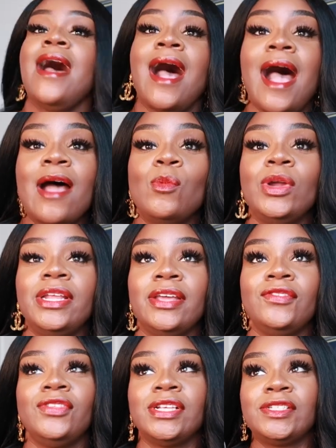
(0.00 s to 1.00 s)
I would
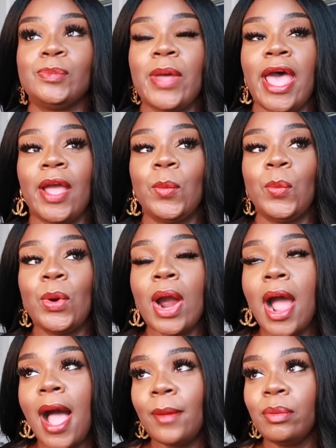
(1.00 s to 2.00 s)
give this bag
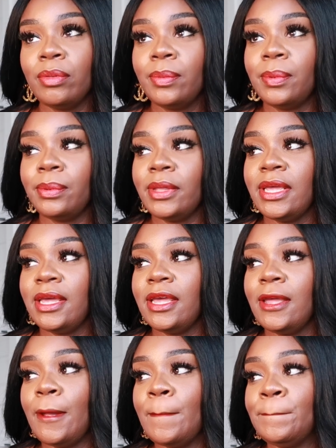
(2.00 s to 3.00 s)

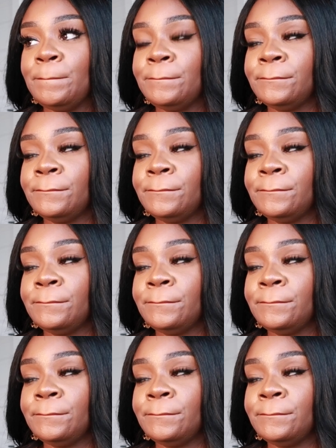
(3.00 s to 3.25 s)
probably